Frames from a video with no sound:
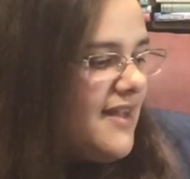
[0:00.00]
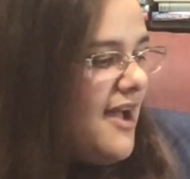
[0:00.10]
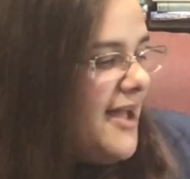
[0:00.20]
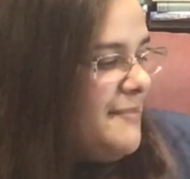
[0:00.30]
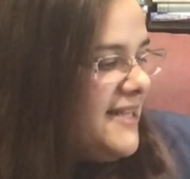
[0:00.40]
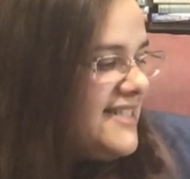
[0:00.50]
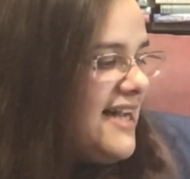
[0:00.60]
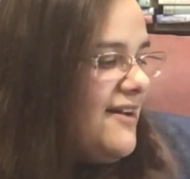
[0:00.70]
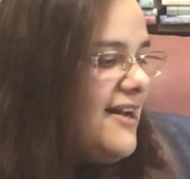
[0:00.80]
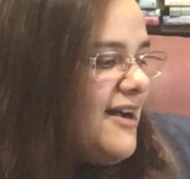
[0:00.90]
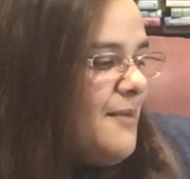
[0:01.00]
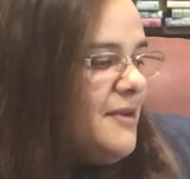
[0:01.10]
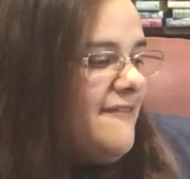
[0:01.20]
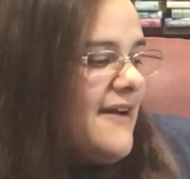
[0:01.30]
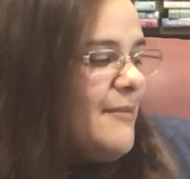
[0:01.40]
I picked out a couple
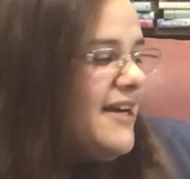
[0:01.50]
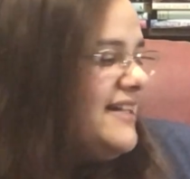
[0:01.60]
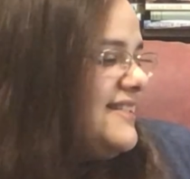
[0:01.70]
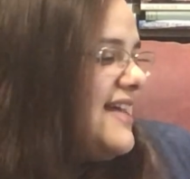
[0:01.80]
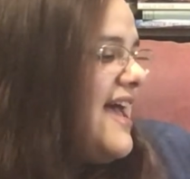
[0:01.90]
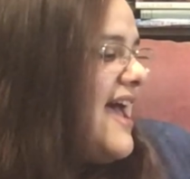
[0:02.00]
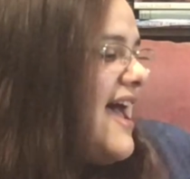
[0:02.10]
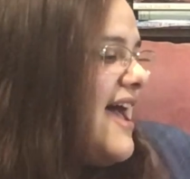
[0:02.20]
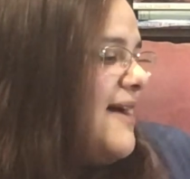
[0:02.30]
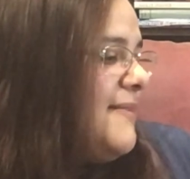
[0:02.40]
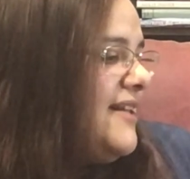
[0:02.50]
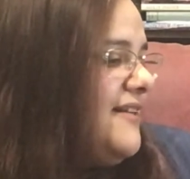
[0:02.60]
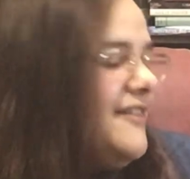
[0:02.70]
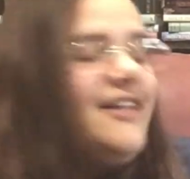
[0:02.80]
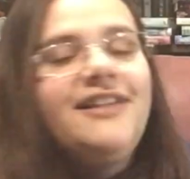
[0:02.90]
of fabrics, and my
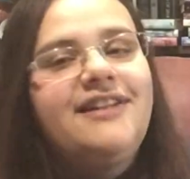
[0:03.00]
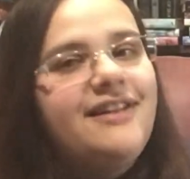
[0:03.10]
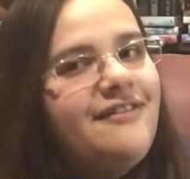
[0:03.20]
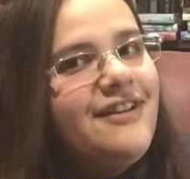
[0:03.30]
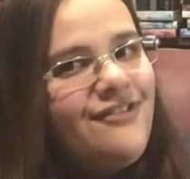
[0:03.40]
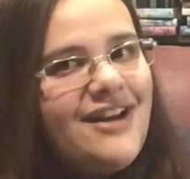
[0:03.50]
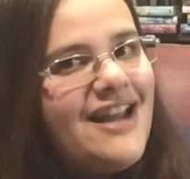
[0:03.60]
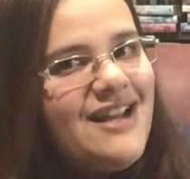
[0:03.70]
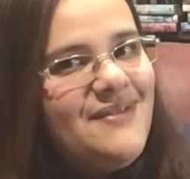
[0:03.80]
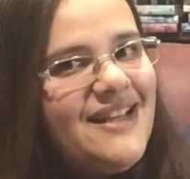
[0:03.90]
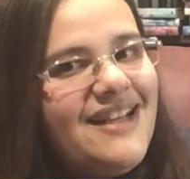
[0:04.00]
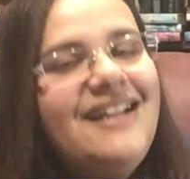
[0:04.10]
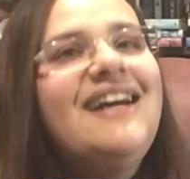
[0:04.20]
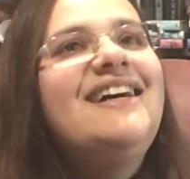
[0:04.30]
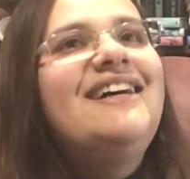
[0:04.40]
lovely friend Amy,
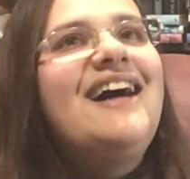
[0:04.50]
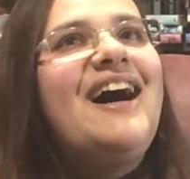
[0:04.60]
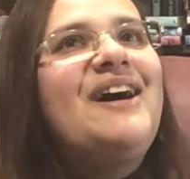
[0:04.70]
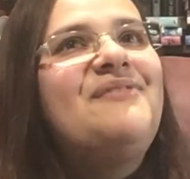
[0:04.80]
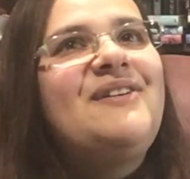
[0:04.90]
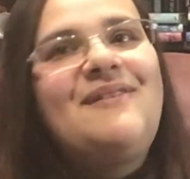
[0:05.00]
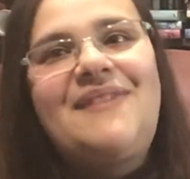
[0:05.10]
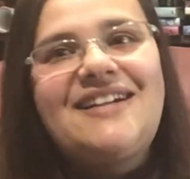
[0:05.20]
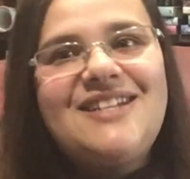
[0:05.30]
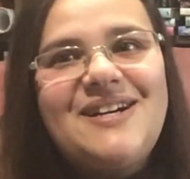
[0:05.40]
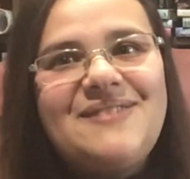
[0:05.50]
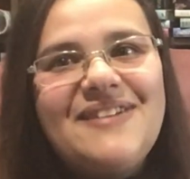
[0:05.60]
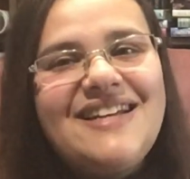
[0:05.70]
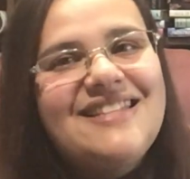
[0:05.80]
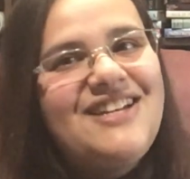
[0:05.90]
we went back to her
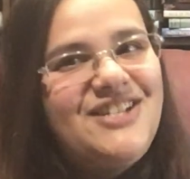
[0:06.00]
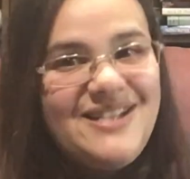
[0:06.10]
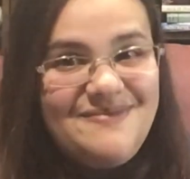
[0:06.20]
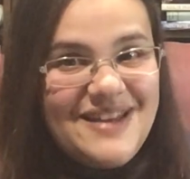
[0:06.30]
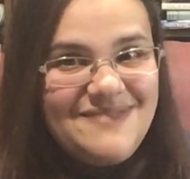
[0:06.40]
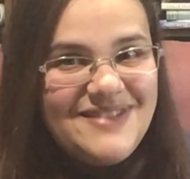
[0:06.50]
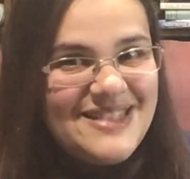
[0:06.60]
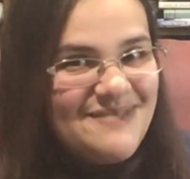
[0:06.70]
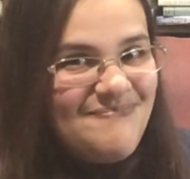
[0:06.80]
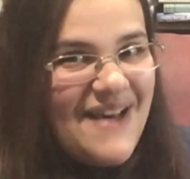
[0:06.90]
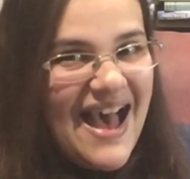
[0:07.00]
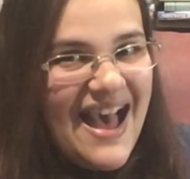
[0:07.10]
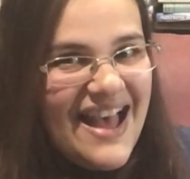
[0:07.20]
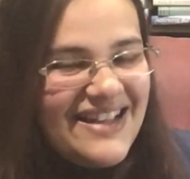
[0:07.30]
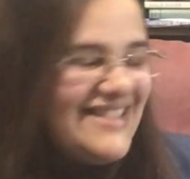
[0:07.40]
place, and she made me some
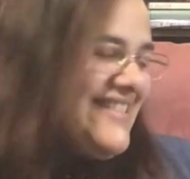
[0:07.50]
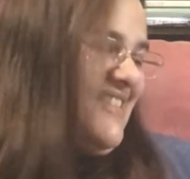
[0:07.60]
bags.